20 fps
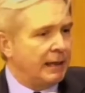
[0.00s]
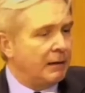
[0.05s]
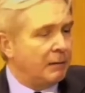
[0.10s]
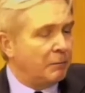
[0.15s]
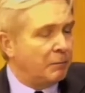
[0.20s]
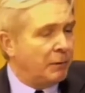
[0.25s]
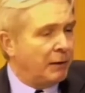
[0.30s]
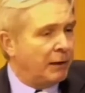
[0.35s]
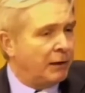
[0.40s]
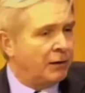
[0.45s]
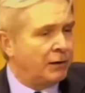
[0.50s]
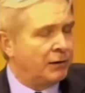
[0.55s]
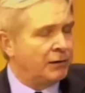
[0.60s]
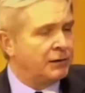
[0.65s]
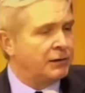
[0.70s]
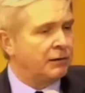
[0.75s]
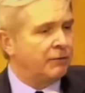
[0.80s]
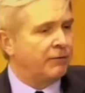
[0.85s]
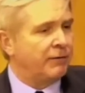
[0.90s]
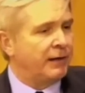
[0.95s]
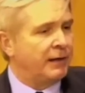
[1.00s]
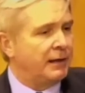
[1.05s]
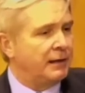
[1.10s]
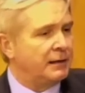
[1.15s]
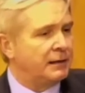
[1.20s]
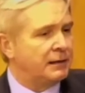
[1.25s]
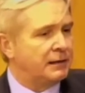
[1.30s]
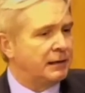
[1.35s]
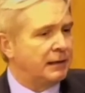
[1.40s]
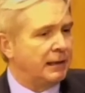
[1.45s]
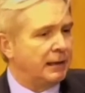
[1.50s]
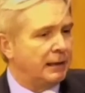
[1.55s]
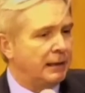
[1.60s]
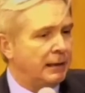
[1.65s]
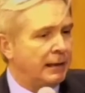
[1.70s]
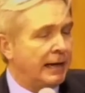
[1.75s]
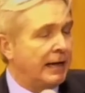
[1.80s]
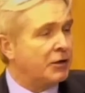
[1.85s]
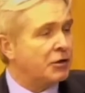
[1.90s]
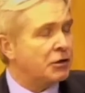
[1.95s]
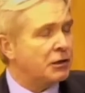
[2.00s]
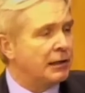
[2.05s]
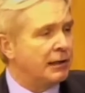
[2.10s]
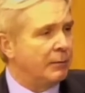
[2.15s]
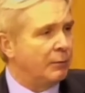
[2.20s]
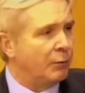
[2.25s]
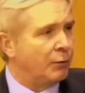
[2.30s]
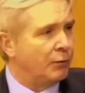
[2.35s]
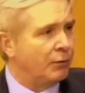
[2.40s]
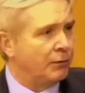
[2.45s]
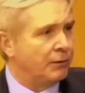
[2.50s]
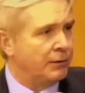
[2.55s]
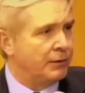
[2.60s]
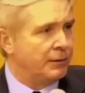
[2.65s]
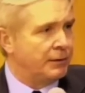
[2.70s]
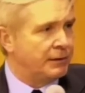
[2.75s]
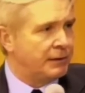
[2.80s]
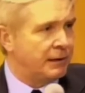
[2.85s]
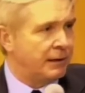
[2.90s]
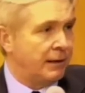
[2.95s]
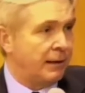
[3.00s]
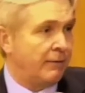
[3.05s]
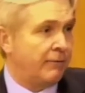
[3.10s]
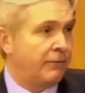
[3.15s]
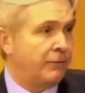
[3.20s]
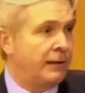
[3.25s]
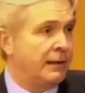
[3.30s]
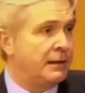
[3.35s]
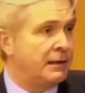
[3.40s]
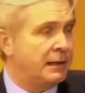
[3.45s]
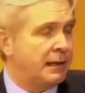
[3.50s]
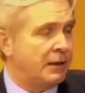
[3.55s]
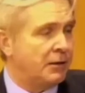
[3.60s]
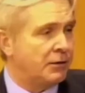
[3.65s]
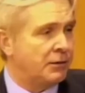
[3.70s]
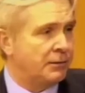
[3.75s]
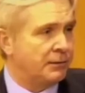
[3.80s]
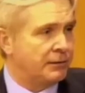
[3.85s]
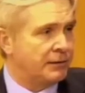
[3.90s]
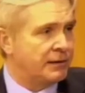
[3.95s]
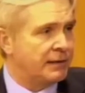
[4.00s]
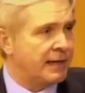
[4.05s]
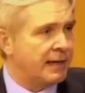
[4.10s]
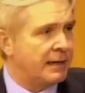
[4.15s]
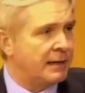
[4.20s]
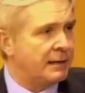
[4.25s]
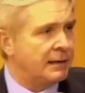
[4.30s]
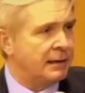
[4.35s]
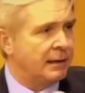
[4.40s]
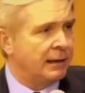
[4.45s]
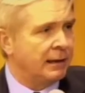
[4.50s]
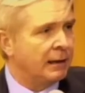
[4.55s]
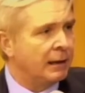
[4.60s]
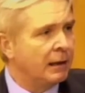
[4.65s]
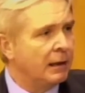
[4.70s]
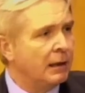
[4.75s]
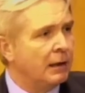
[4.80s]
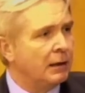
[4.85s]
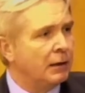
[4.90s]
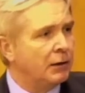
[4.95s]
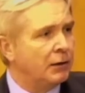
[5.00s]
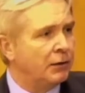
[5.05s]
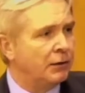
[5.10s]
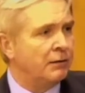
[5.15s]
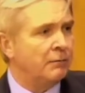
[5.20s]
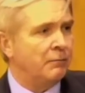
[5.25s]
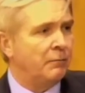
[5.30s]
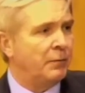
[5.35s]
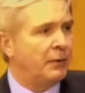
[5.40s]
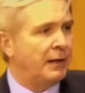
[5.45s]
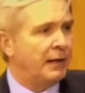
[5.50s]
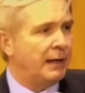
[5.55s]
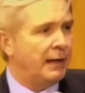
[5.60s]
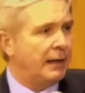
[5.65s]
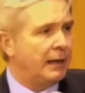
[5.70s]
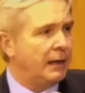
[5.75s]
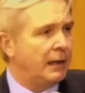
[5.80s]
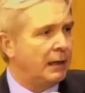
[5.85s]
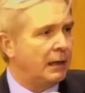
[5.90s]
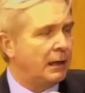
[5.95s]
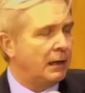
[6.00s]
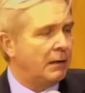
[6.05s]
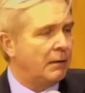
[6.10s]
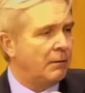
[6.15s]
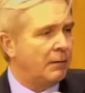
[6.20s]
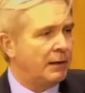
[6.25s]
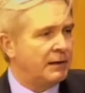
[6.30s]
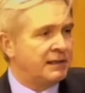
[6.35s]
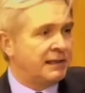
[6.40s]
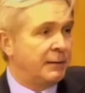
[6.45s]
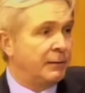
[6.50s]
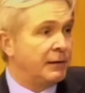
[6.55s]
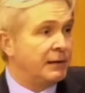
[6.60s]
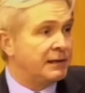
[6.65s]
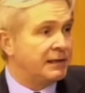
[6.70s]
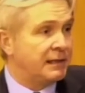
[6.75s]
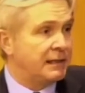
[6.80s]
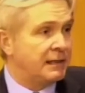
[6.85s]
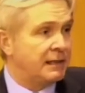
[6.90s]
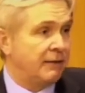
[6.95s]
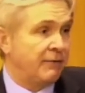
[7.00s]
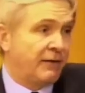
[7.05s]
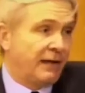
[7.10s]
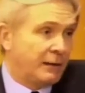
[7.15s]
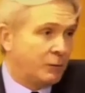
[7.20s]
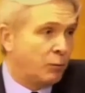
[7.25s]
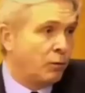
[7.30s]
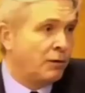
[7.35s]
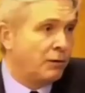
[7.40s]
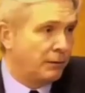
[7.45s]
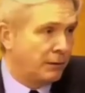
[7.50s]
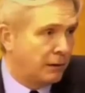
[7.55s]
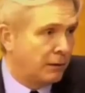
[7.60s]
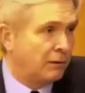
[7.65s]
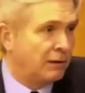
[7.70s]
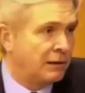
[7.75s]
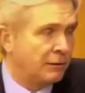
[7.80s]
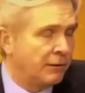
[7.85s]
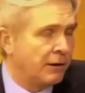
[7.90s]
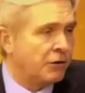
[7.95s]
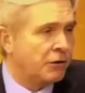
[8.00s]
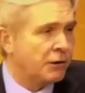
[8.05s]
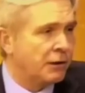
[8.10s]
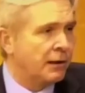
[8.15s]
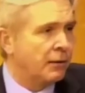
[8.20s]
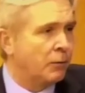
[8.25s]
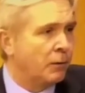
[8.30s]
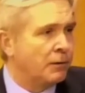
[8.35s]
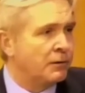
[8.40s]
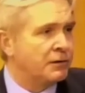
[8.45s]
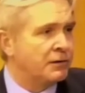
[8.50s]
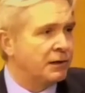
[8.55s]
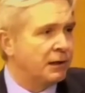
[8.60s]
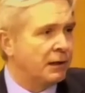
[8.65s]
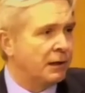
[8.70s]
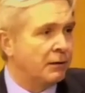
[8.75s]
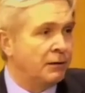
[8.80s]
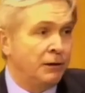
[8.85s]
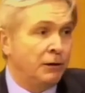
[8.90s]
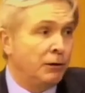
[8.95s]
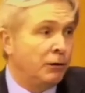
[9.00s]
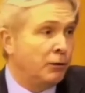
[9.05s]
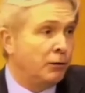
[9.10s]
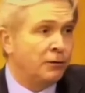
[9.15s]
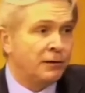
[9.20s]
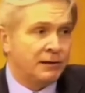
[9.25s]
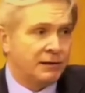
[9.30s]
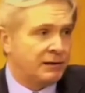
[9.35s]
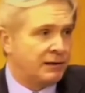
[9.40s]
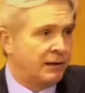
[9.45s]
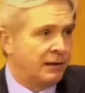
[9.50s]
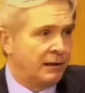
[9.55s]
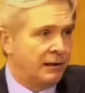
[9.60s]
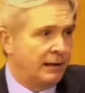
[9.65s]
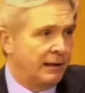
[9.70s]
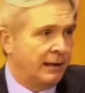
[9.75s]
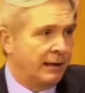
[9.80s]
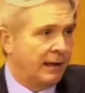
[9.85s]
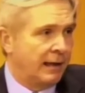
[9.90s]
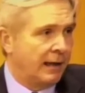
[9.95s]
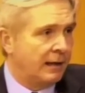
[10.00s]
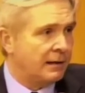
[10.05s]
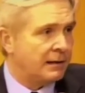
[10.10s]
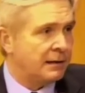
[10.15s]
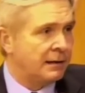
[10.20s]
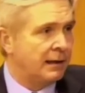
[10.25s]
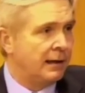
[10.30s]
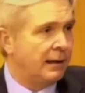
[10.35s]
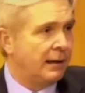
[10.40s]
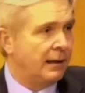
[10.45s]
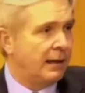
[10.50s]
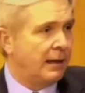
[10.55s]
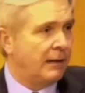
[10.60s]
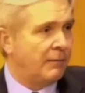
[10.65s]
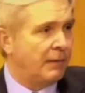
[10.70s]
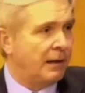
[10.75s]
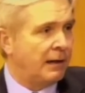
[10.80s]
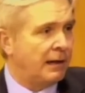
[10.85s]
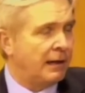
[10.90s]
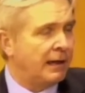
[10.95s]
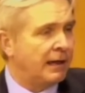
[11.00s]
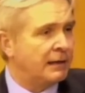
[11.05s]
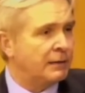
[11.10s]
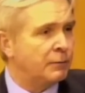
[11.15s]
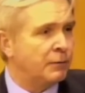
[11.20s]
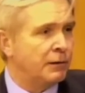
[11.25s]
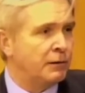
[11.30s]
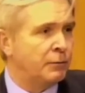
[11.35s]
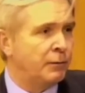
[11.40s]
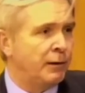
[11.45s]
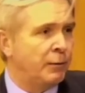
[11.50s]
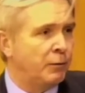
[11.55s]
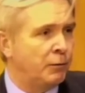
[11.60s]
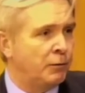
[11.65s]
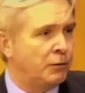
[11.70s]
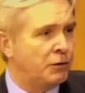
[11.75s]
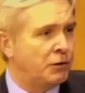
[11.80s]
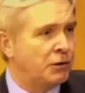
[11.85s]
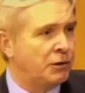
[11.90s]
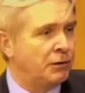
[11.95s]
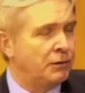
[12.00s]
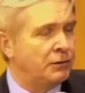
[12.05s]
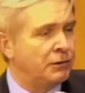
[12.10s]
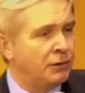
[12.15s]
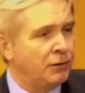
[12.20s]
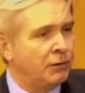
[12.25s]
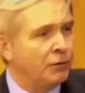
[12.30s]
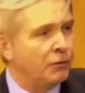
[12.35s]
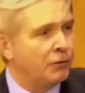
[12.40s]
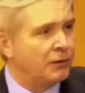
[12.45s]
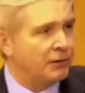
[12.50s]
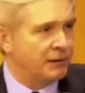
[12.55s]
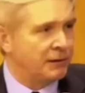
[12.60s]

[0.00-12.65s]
because of its national importance and therefore international standing, couldn't be um, a similar city if that's what the direction it wants right. to go. New York is certainly that. Right. Um, and I guess most people would choose New York as a